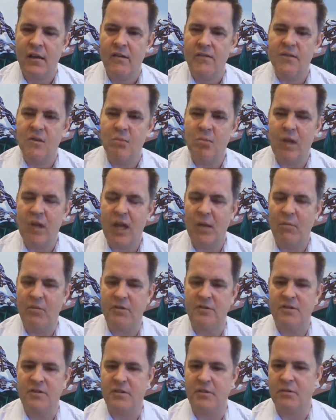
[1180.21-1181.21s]
to be able
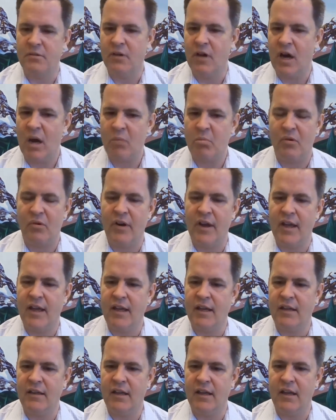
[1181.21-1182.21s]
to
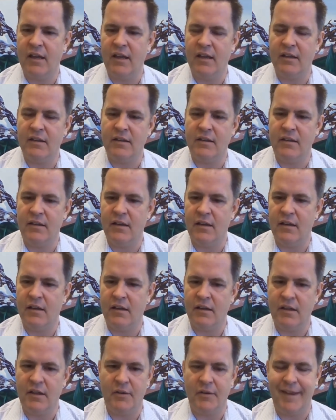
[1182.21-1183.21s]
operate and
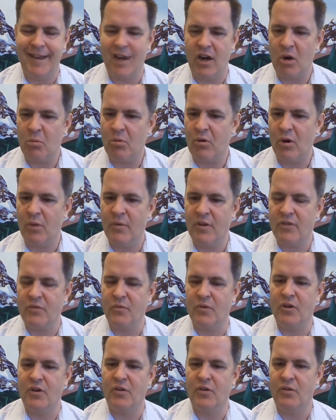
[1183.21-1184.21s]
get our permits
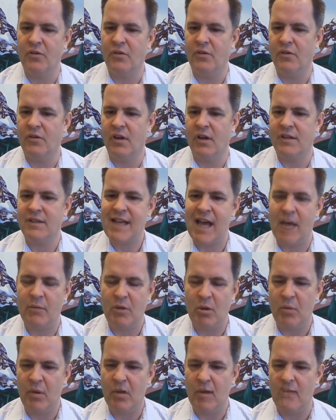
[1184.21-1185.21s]
renewed on a
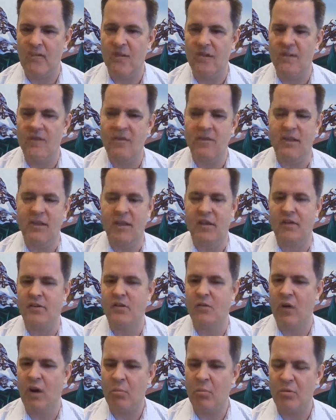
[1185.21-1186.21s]
timely basis, to get
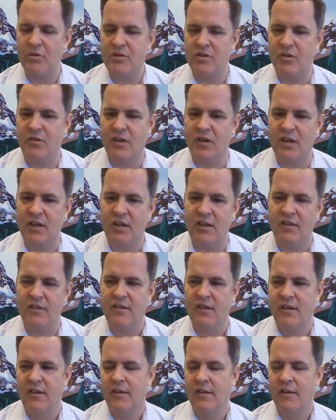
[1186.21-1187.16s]
new opportunities,